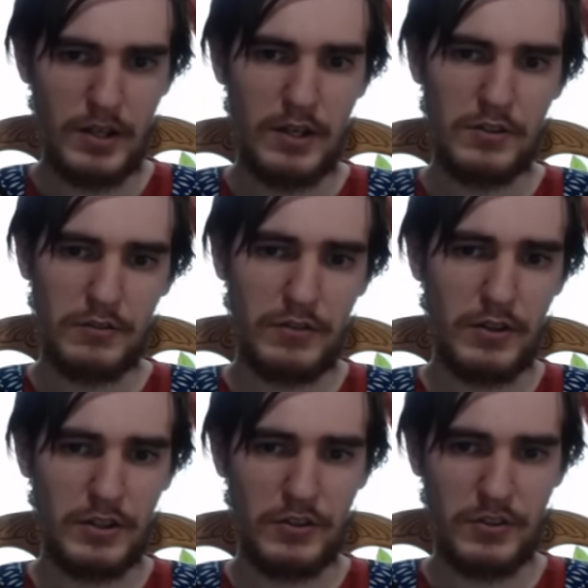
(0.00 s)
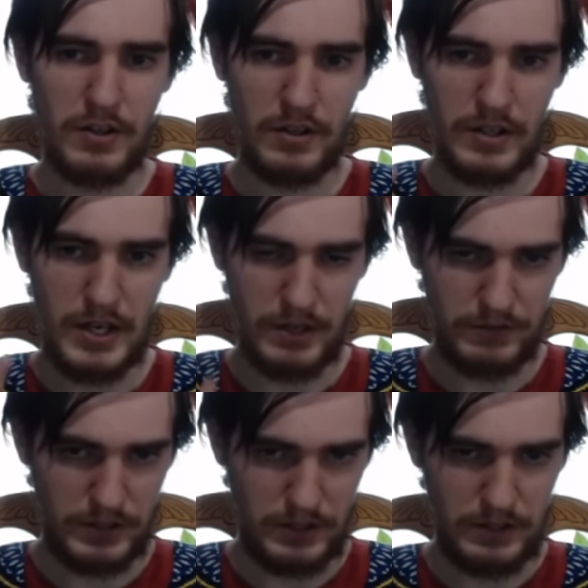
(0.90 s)
to focus on
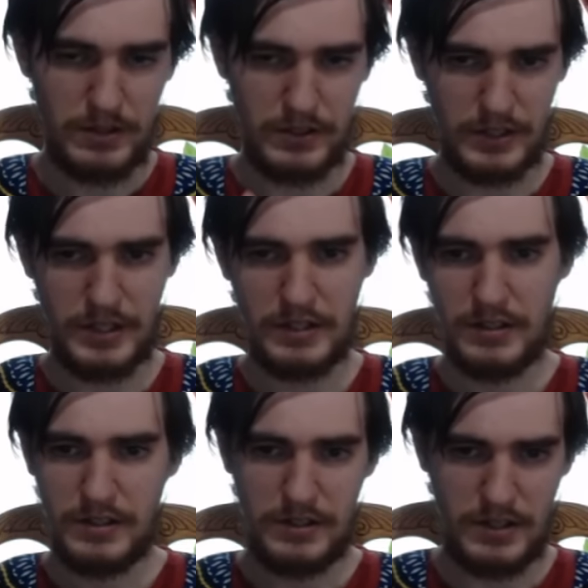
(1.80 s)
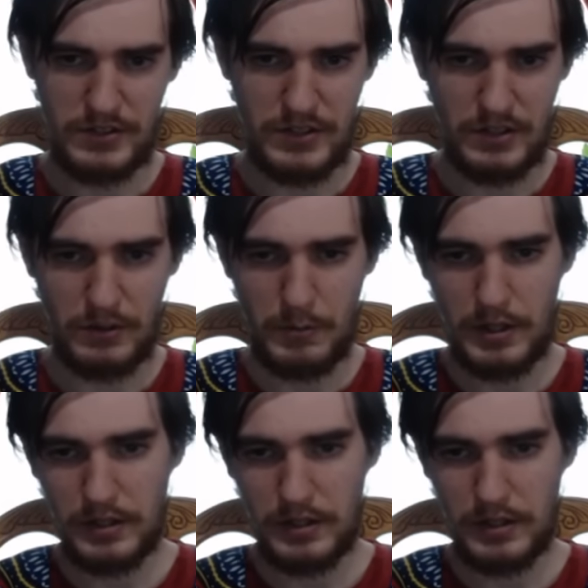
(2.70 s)
Africa, okay? Not South America.